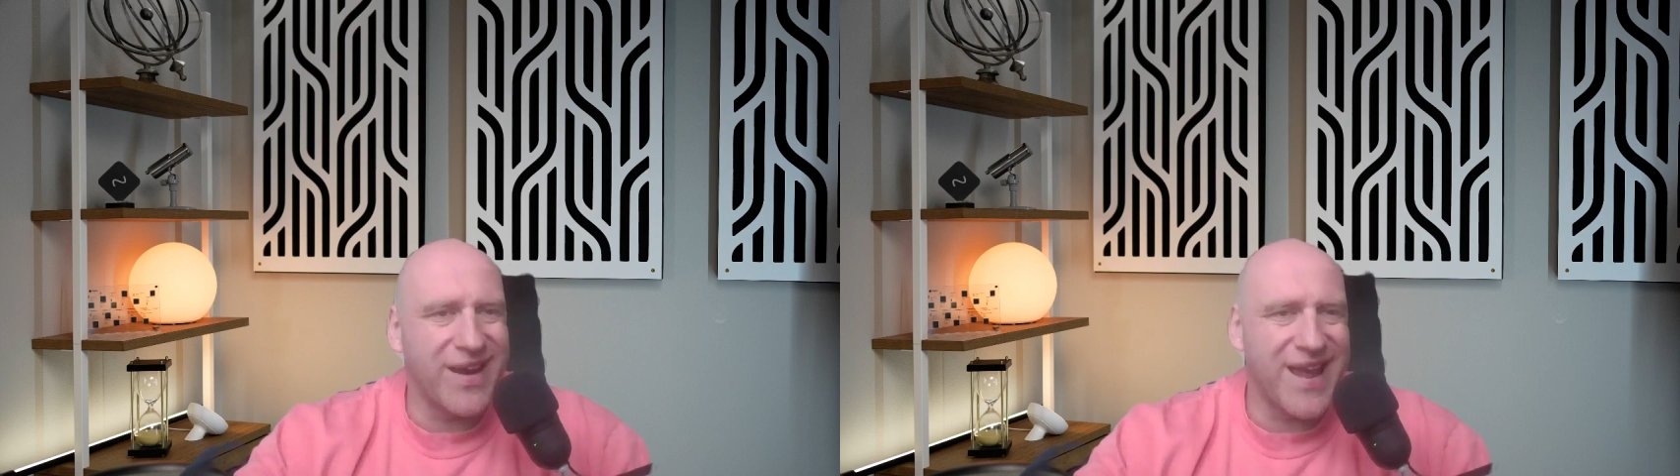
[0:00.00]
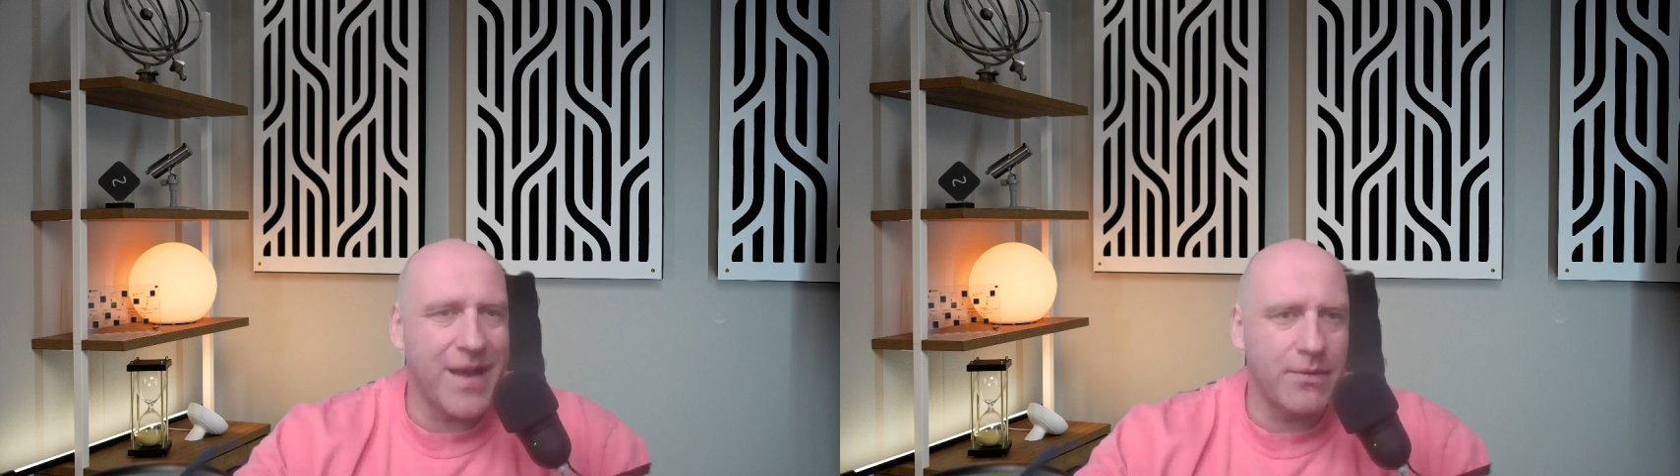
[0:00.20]

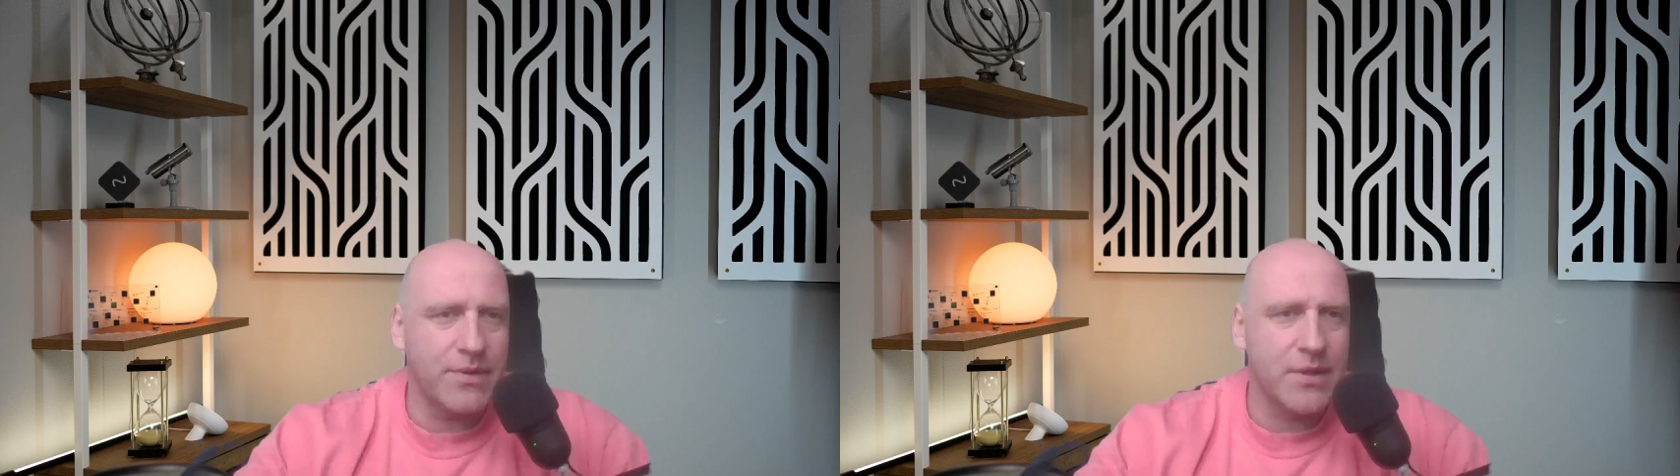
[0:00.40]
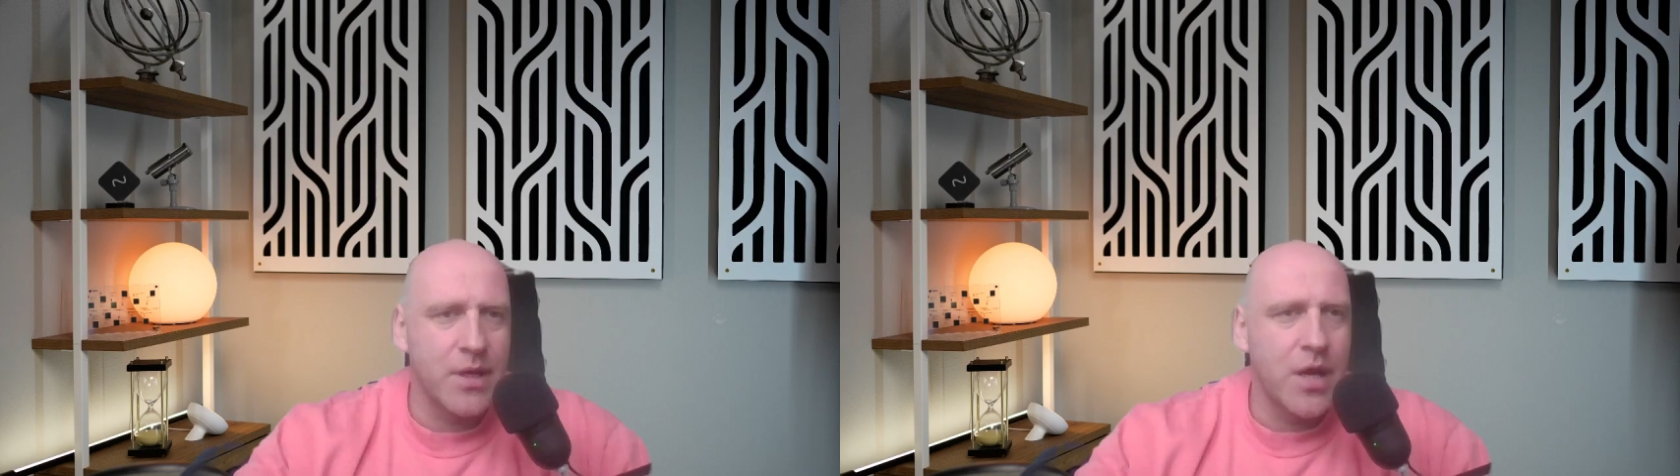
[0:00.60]

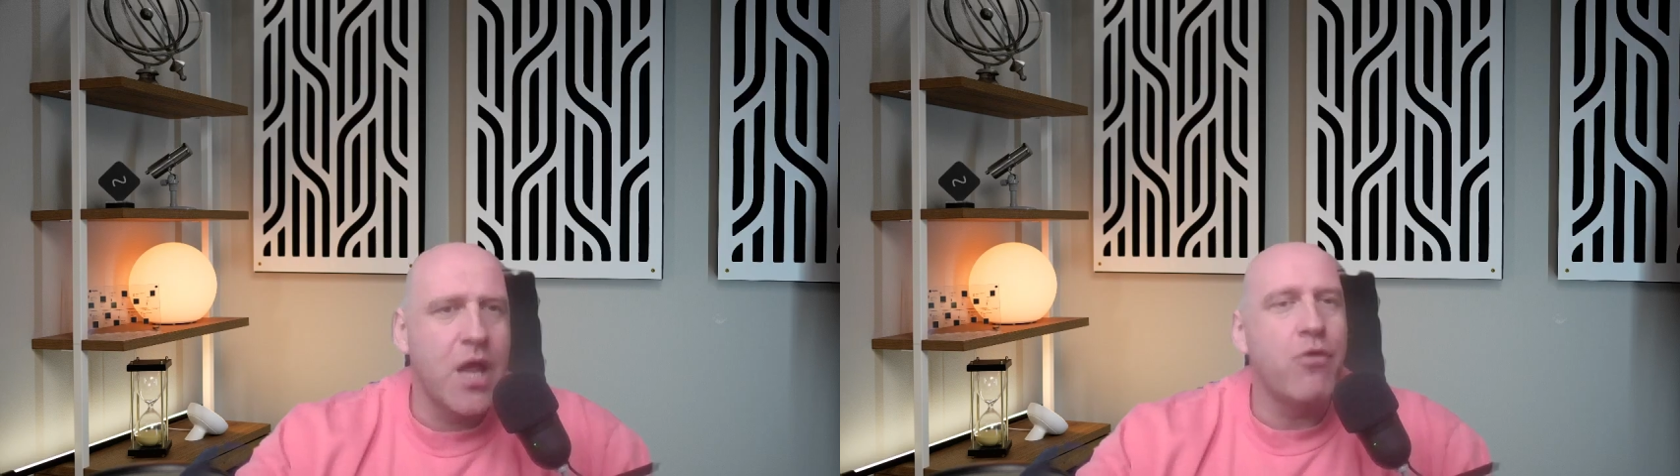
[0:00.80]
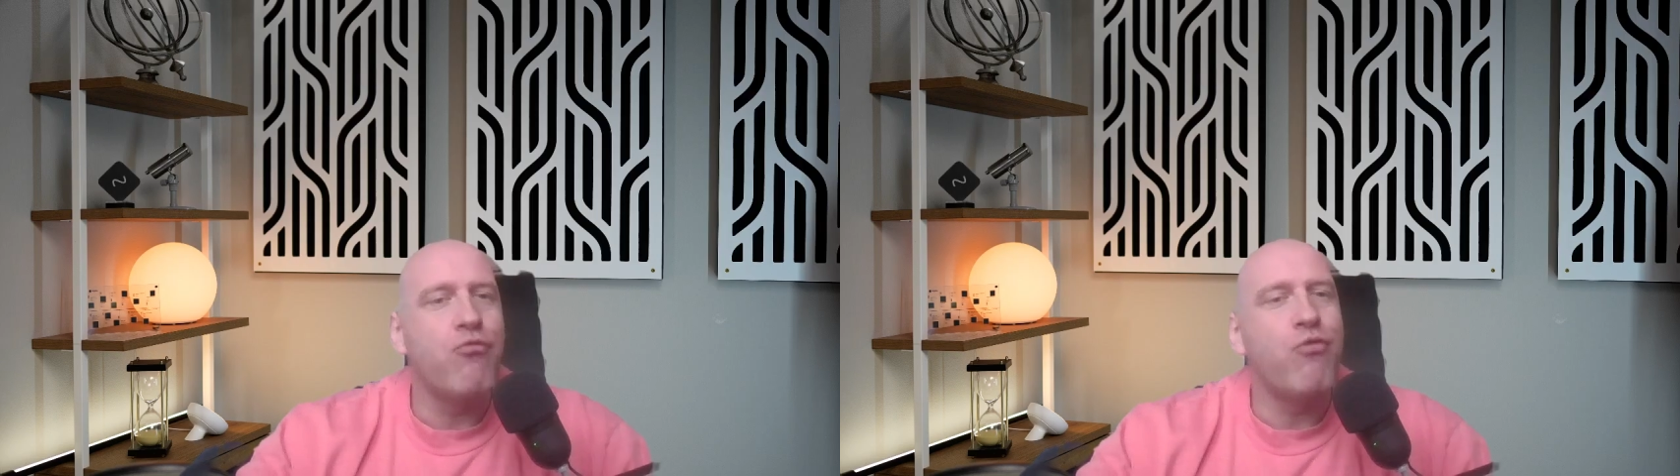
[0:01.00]
accounts
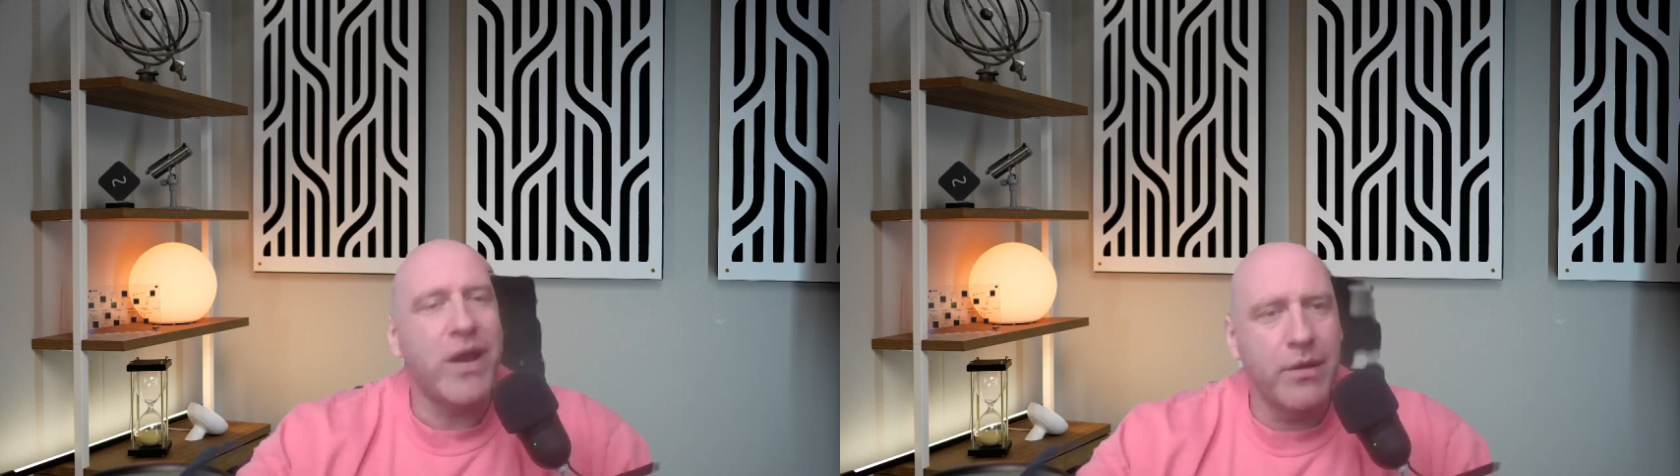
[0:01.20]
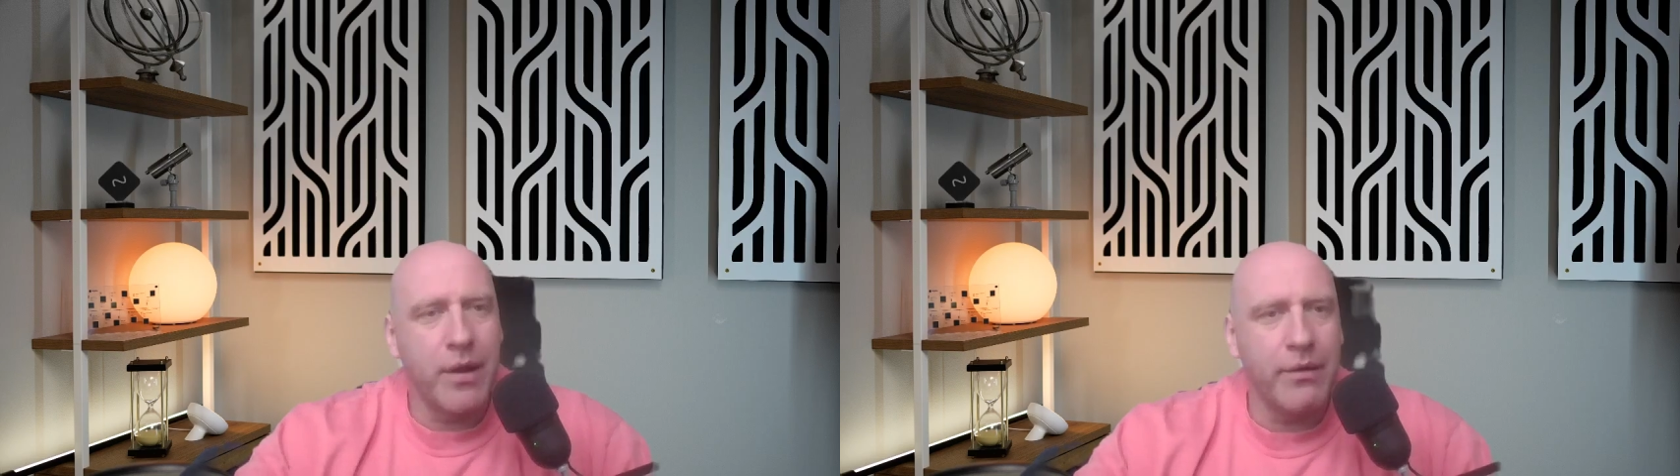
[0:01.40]

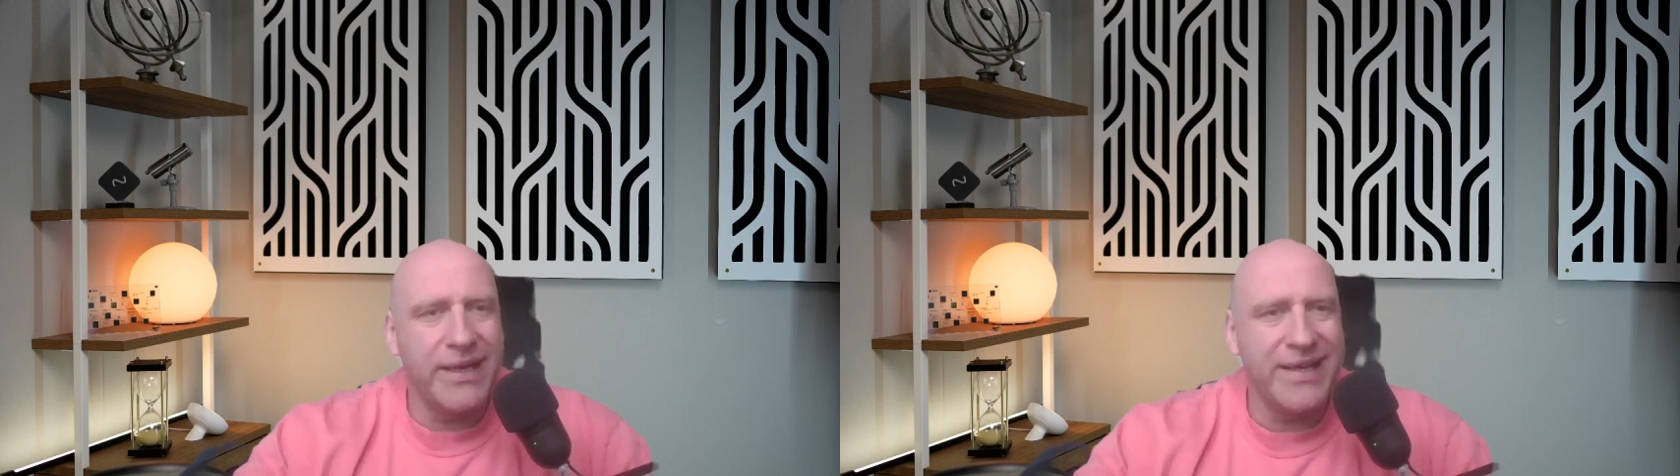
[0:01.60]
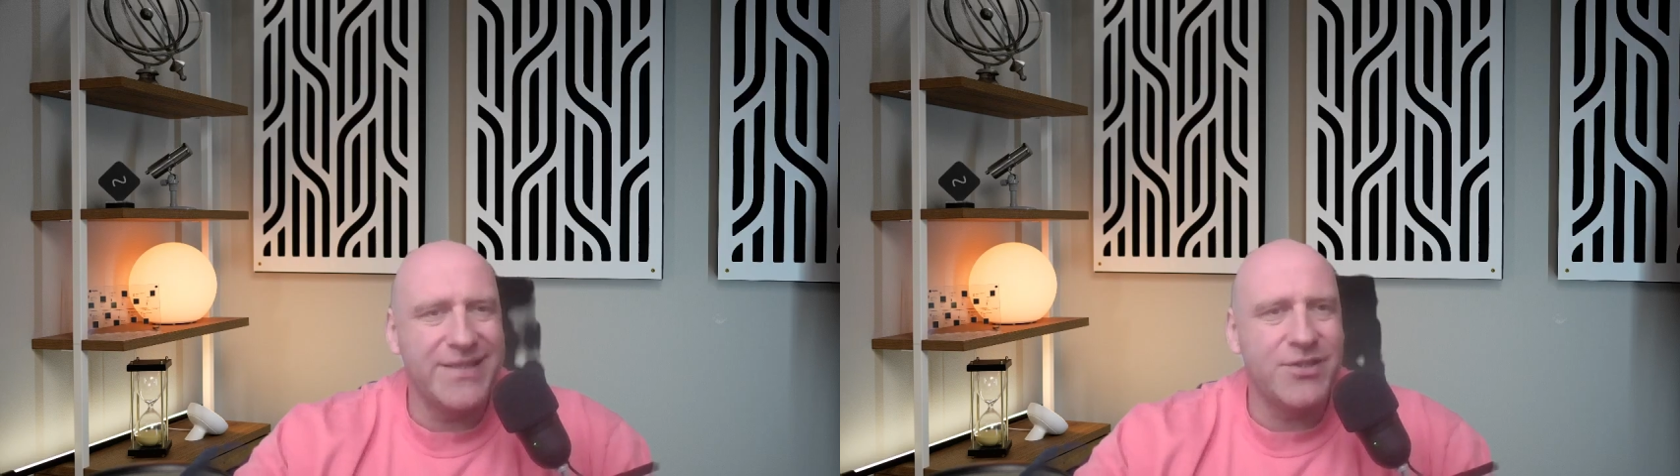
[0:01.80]

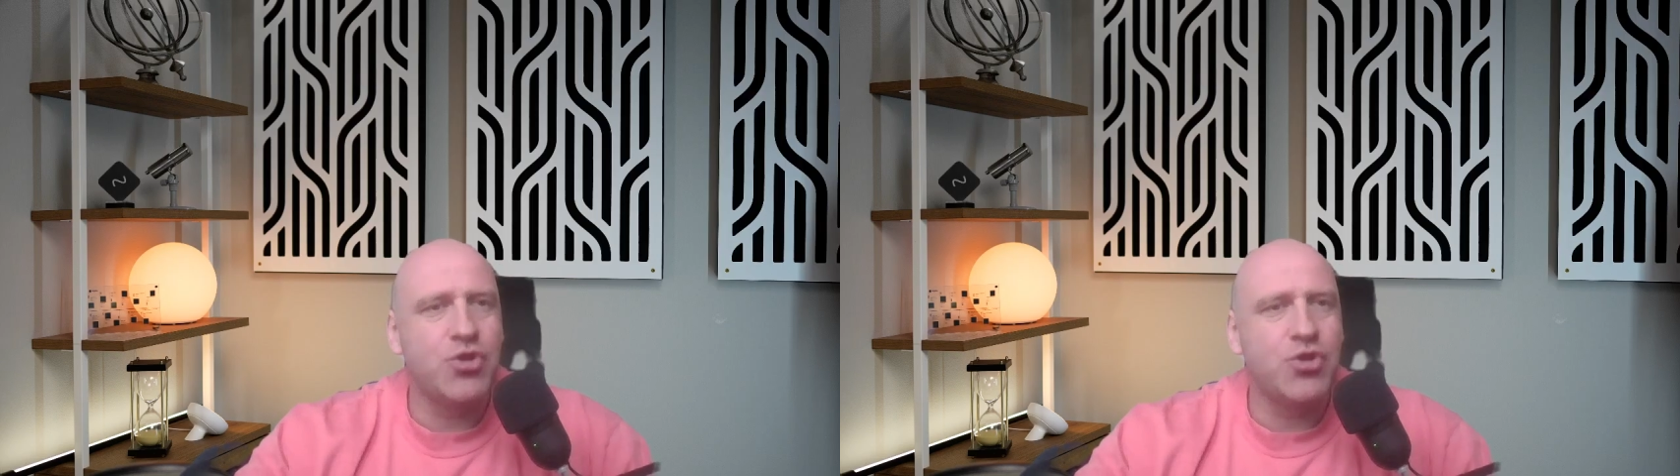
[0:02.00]
regularly,